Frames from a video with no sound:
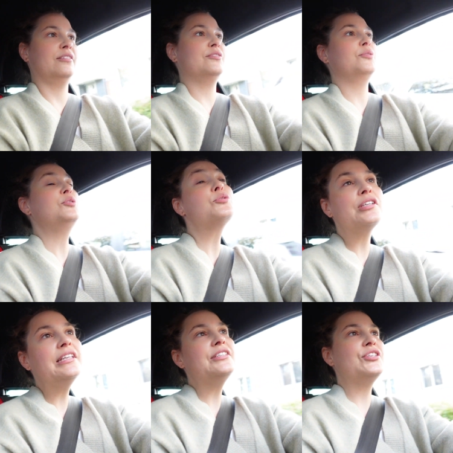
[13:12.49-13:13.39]
So
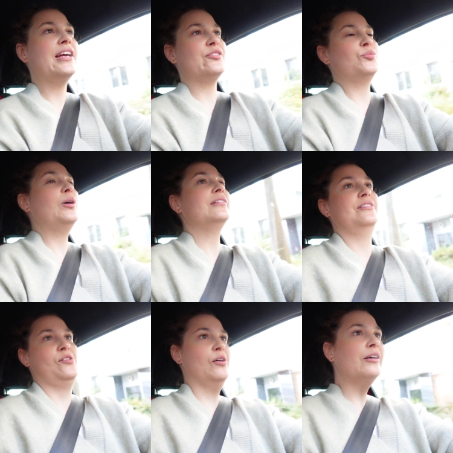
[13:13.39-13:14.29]
usually she has one
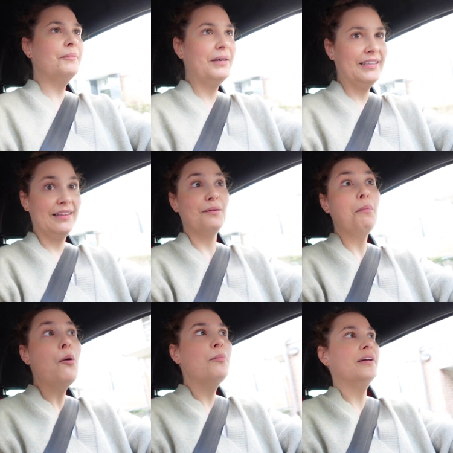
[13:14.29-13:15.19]
dog, but at the
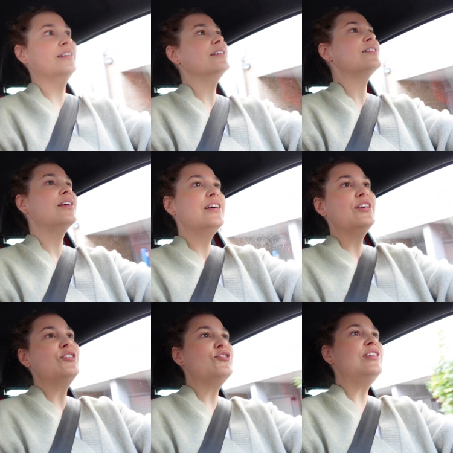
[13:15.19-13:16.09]
moment
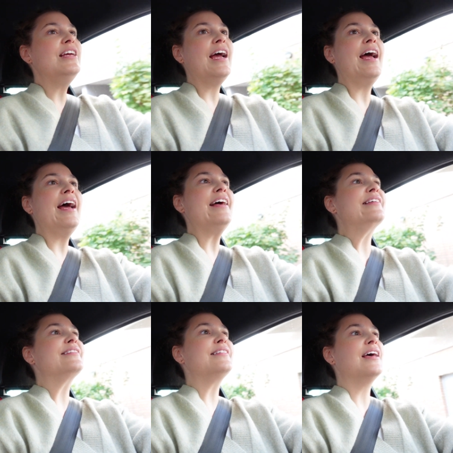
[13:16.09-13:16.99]
she
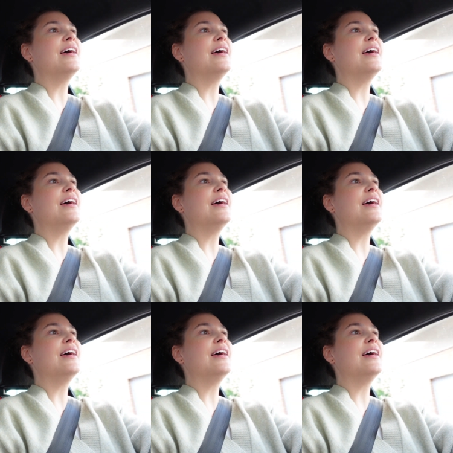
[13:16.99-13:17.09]
has